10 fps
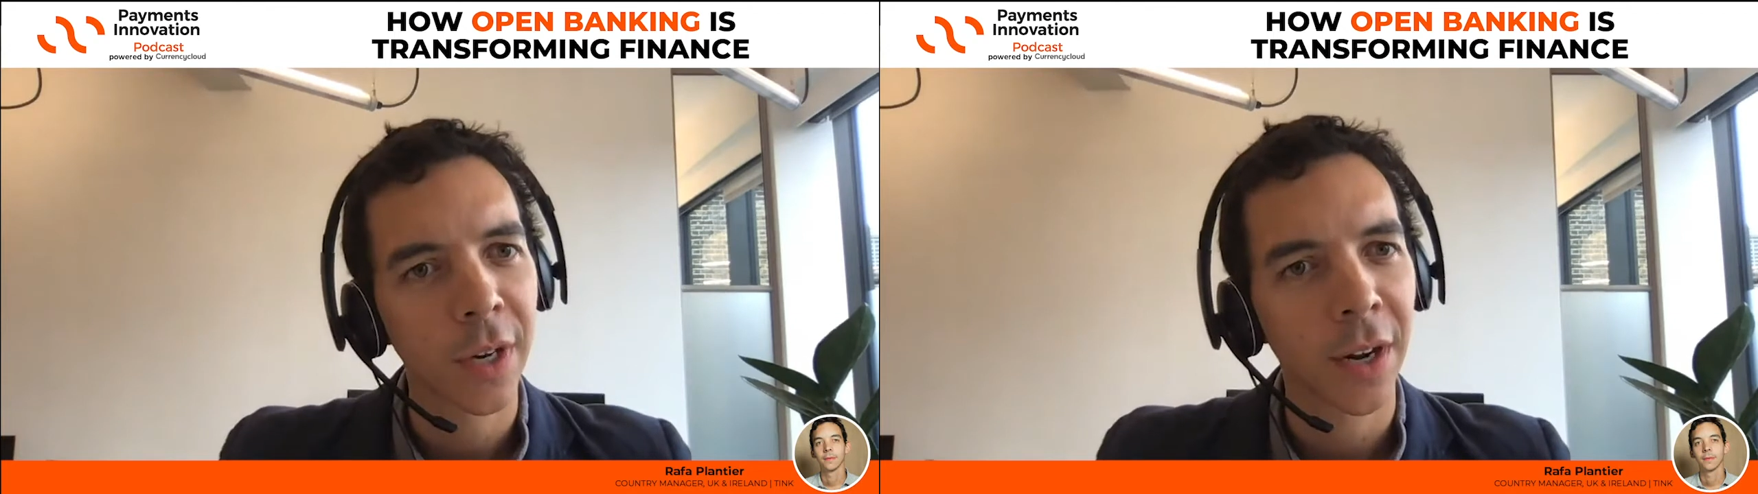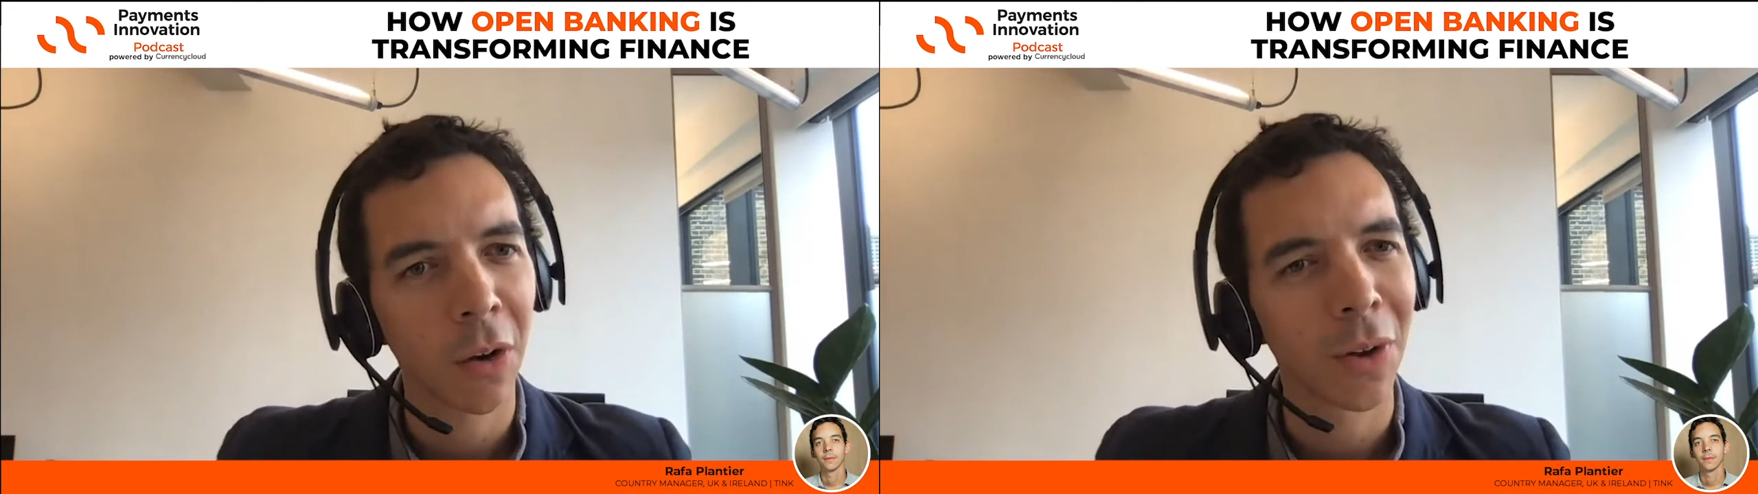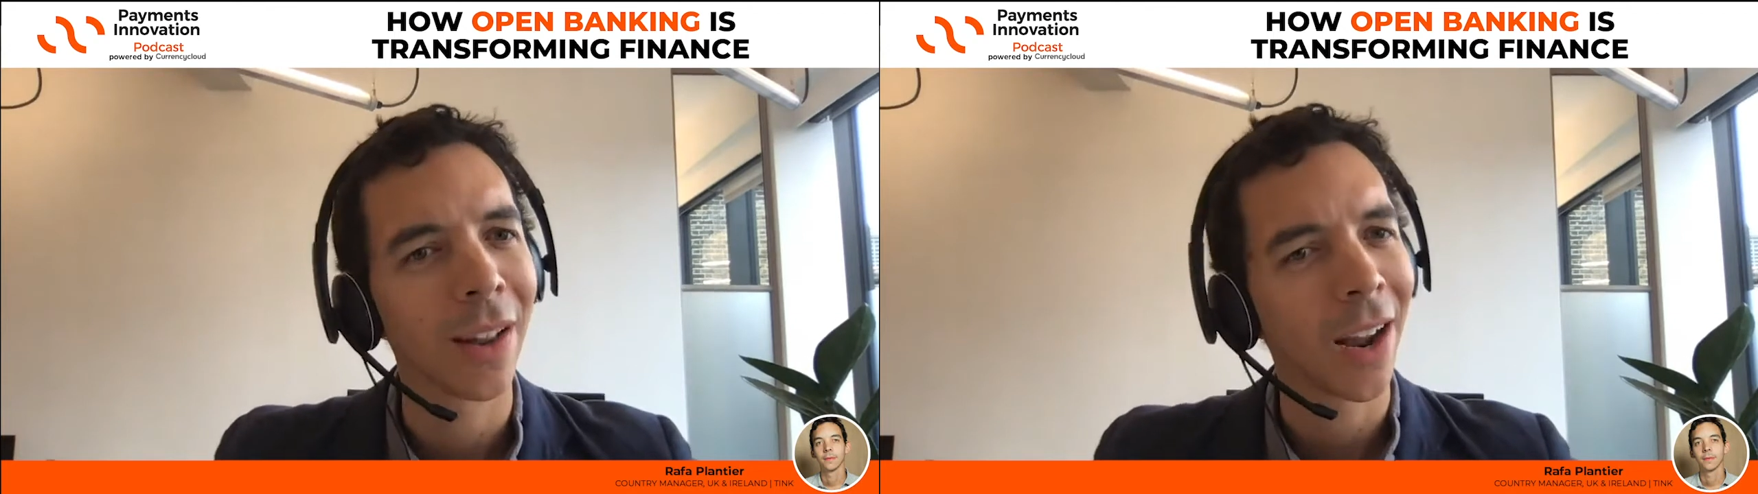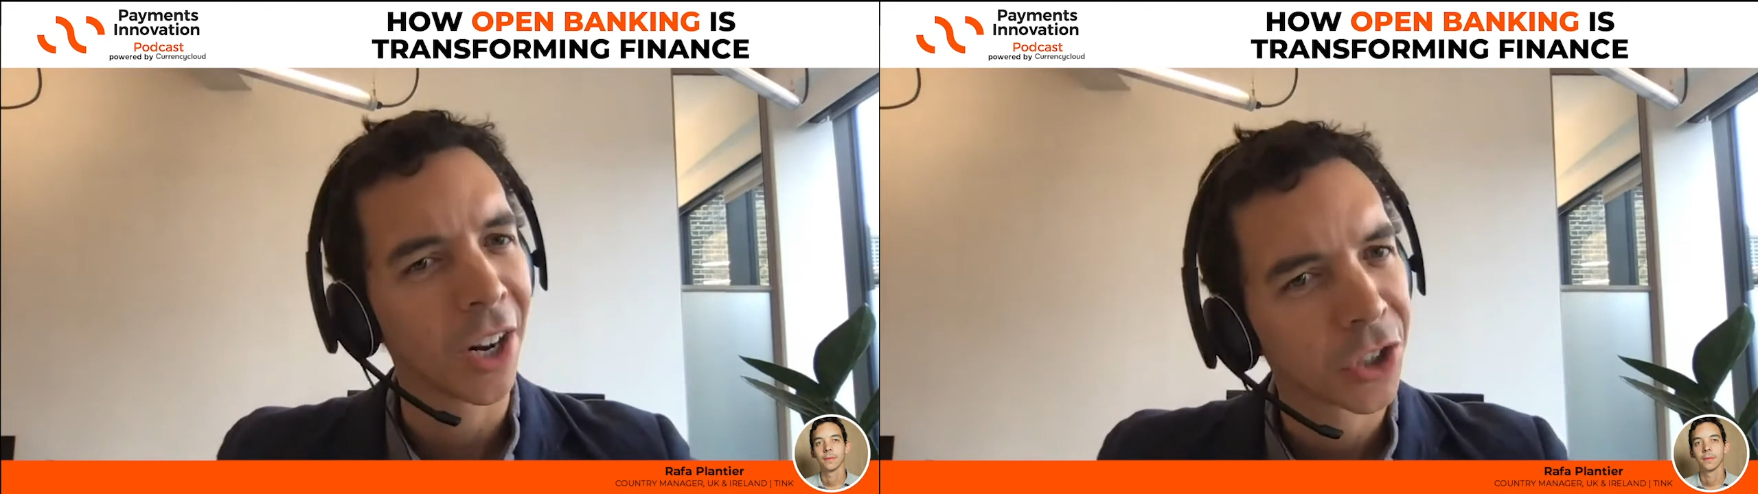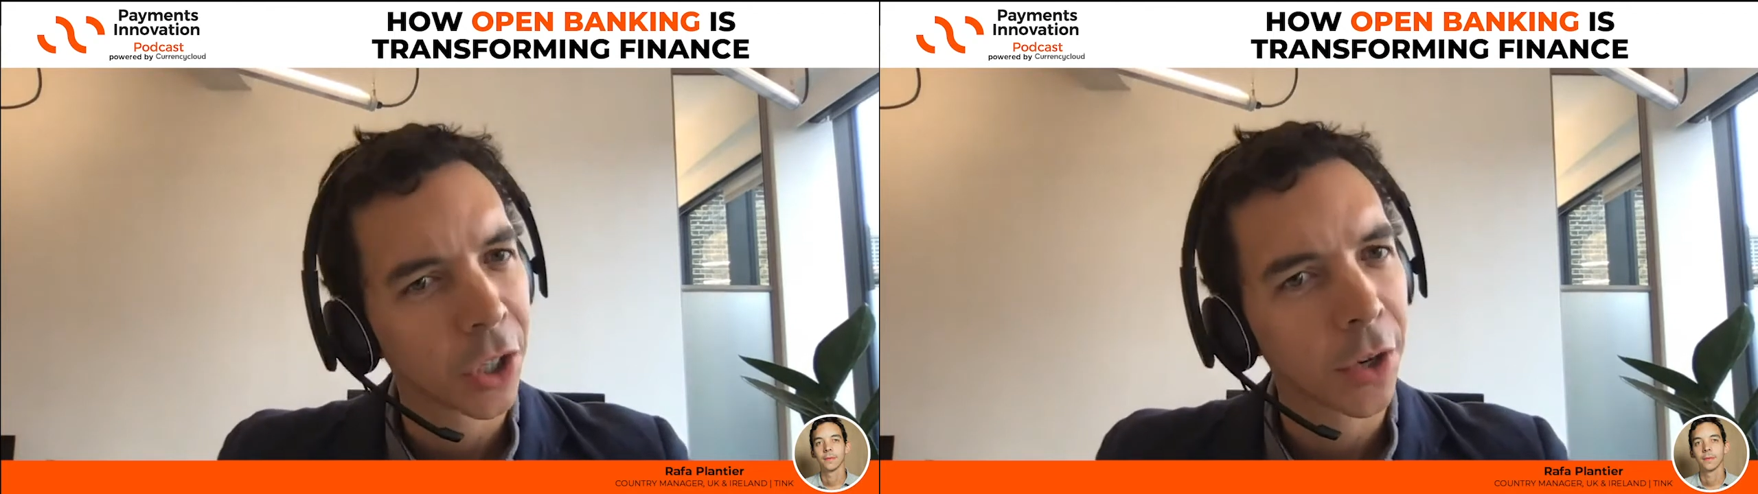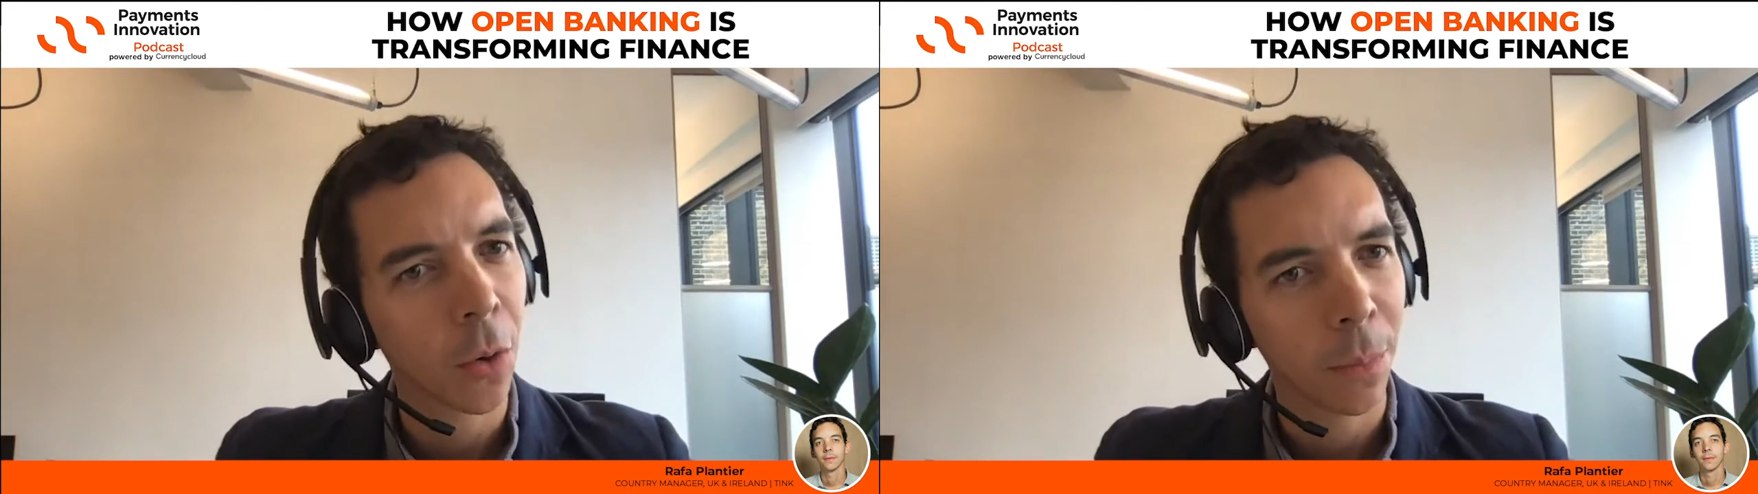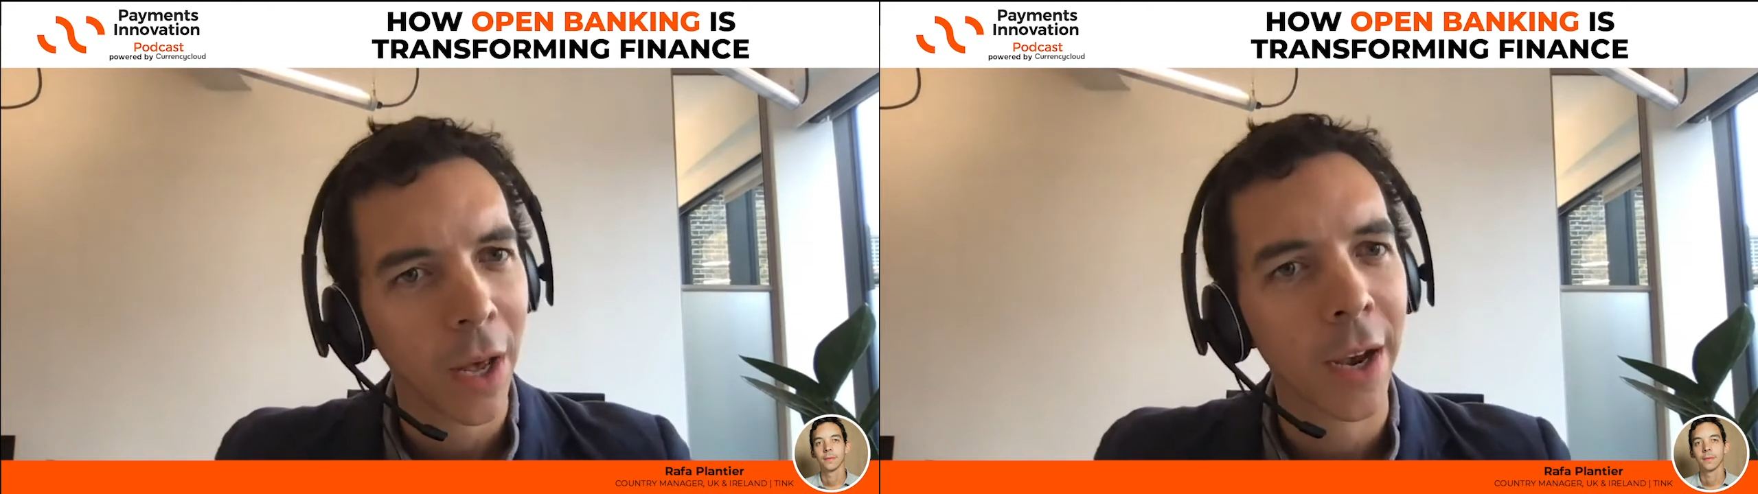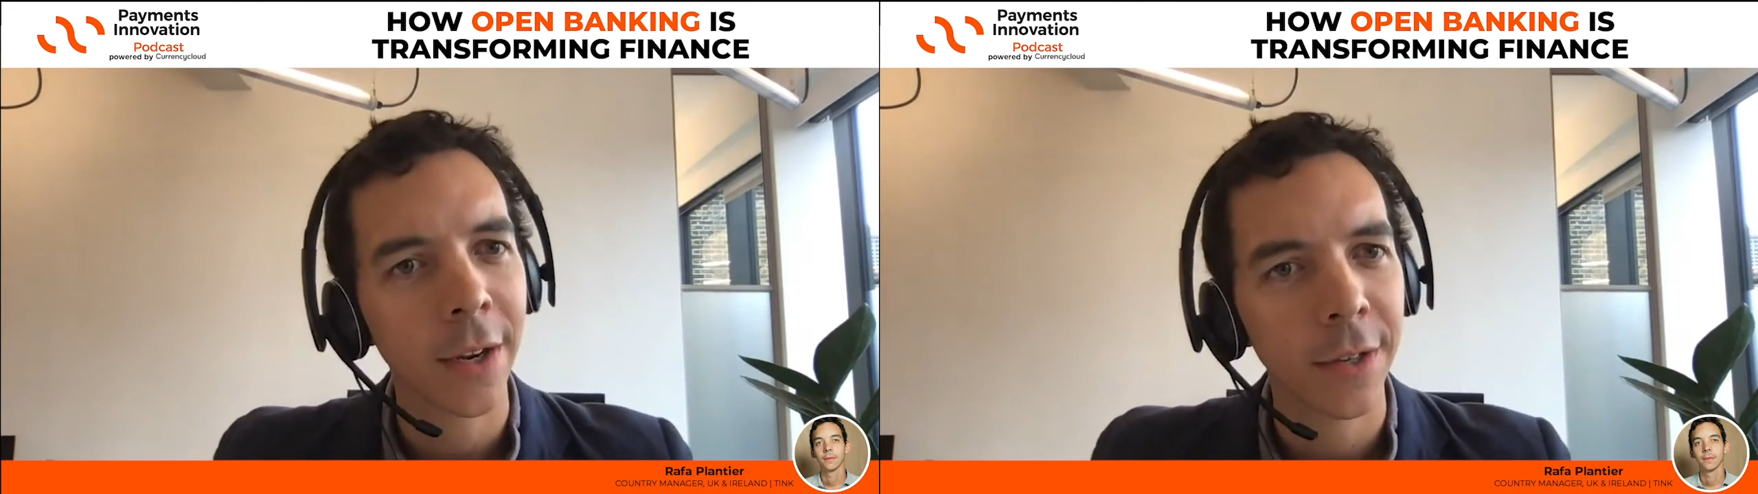are now largely
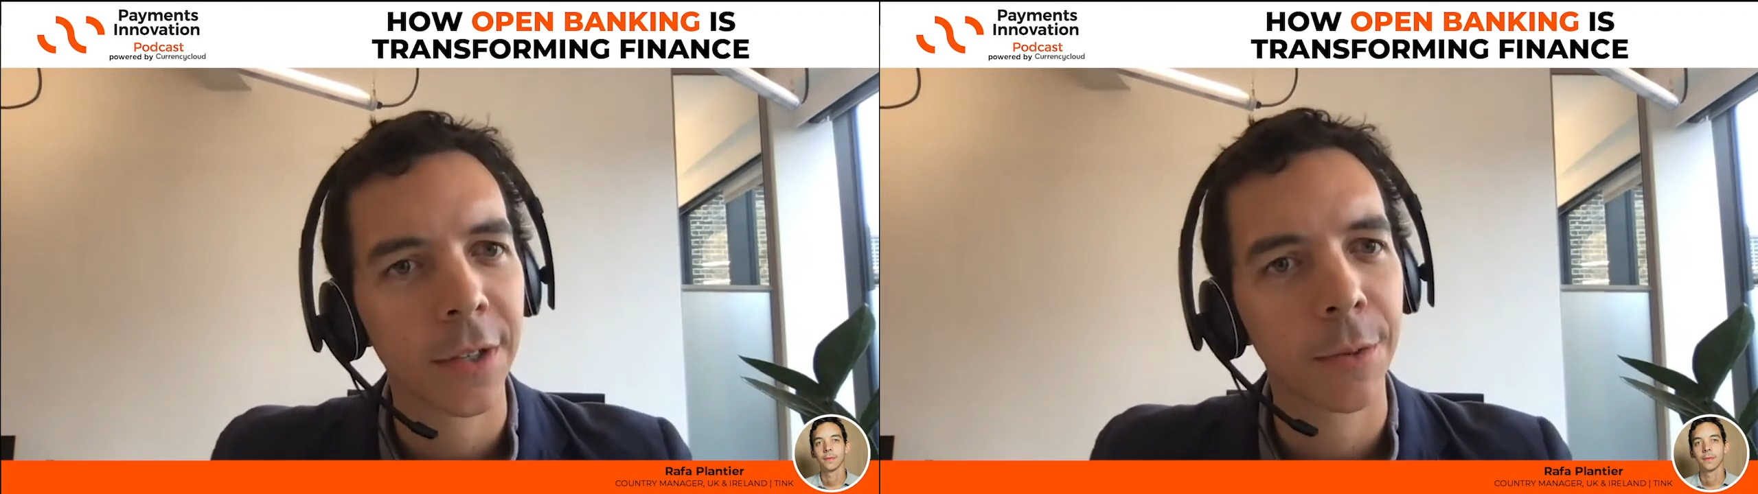compliant,